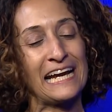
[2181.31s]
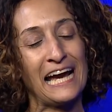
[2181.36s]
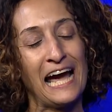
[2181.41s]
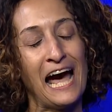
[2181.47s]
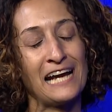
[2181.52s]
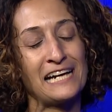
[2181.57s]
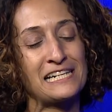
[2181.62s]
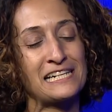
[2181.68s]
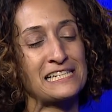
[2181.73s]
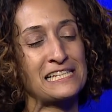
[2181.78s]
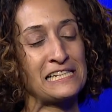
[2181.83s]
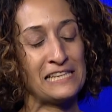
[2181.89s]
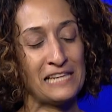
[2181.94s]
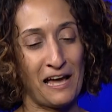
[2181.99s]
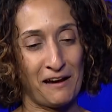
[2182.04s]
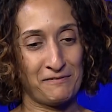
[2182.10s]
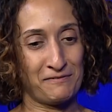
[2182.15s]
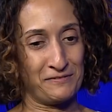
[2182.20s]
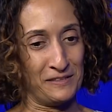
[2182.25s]
I just
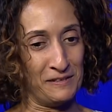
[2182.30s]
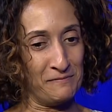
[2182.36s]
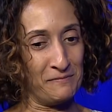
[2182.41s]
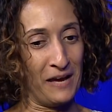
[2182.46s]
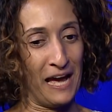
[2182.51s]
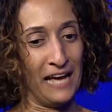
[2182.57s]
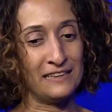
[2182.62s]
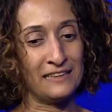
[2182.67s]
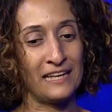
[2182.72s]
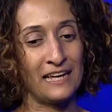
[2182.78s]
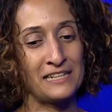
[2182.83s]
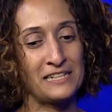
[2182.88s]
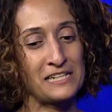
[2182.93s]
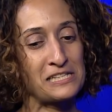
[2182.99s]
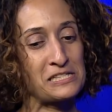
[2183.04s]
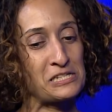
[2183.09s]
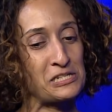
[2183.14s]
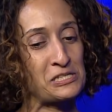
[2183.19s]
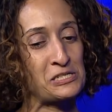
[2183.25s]
love them and they
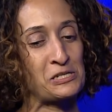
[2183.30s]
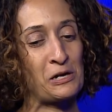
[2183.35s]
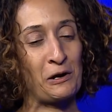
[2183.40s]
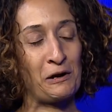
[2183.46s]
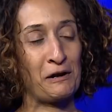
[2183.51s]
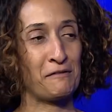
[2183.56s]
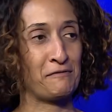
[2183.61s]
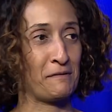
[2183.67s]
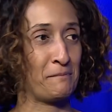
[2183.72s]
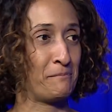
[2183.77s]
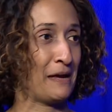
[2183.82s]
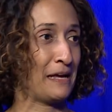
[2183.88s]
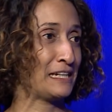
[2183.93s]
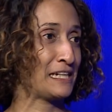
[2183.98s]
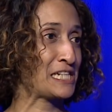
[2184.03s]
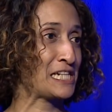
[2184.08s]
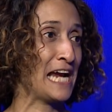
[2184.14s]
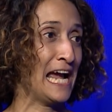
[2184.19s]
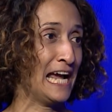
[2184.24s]
just deserve a better
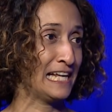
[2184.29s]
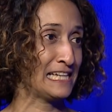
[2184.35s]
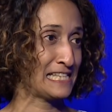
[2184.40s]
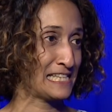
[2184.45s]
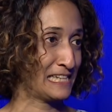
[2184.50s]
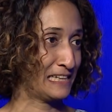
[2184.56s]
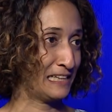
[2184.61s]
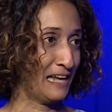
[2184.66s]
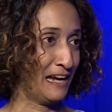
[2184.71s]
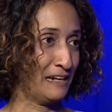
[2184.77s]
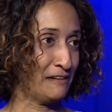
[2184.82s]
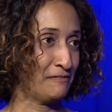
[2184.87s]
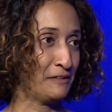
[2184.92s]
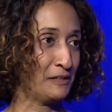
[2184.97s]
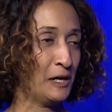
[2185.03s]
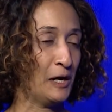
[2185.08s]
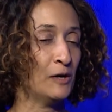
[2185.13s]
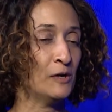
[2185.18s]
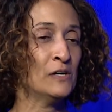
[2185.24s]
chance in life,
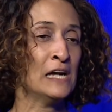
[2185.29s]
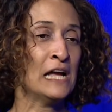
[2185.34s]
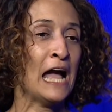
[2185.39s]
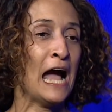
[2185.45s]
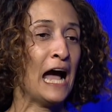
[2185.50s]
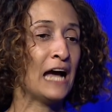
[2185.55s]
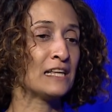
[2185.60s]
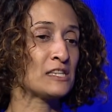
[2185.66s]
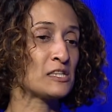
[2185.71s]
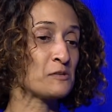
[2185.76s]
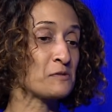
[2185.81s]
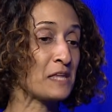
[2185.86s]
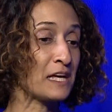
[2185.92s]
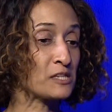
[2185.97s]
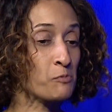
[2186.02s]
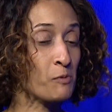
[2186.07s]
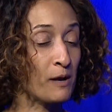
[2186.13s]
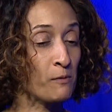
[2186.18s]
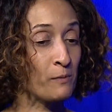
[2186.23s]
And so
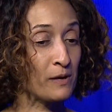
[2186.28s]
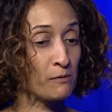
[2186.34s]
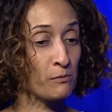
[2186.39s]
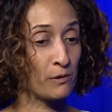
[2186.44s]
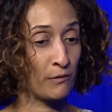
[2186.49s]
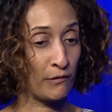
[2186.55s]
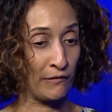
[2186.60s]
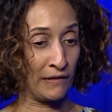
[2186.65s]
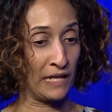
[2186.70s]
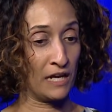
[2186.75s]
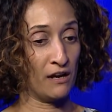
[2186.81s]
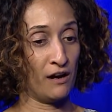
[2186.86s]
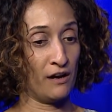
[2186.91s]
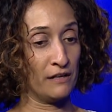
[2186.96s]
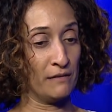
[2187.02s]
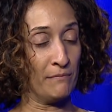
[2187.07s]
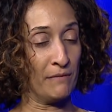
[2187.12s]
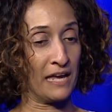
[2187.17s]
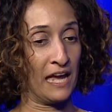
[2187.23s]
that's why we work really
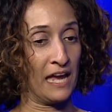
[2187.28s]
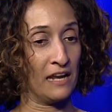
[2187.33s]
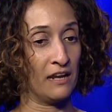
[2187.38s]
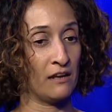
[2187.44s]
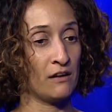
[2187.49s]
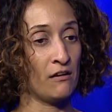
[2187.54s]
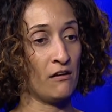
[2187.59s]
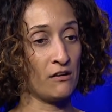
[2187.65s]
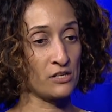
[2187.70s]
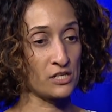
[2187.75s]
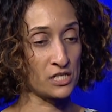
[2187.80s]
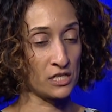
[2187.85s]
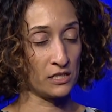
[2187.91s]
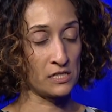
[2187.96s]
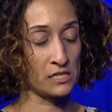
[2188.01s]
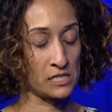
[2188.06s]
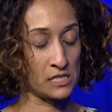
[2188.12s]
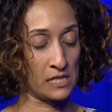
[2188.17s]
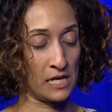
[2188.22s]
hard at Michaela, not
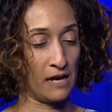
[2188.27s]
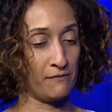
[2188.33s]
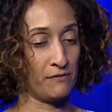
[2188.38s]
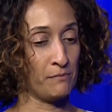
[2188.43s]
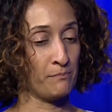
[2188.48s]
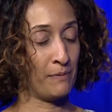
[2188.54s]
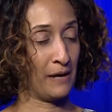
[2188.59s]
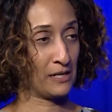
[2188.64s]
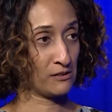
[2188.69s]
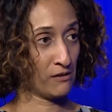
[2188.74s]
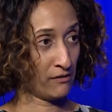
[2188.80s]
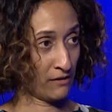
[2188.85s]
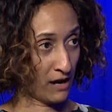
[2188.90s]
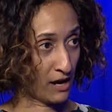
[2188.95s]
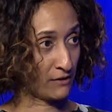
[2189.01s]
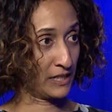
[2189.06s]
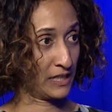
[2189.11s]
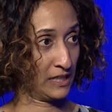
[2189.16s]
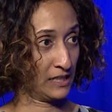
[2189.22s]
just to have impact on
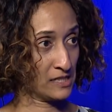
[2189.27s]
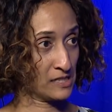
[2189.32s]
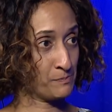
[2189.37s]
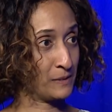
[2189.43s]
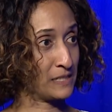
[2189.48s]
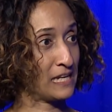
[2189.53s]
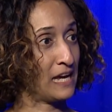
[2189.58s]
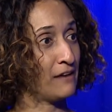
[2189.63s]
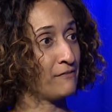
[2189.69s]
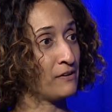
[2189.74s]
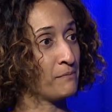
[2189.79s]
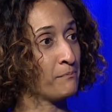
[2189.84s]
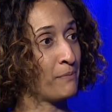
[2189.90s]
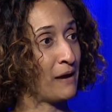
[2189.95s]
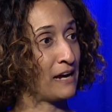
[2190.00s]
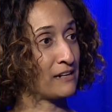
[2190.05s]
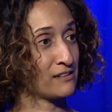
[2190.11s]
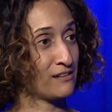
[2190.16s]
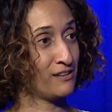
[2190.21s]
our kids, but to have
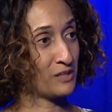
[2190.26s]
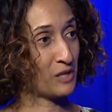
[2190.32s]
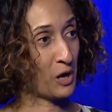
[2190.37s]
impact on the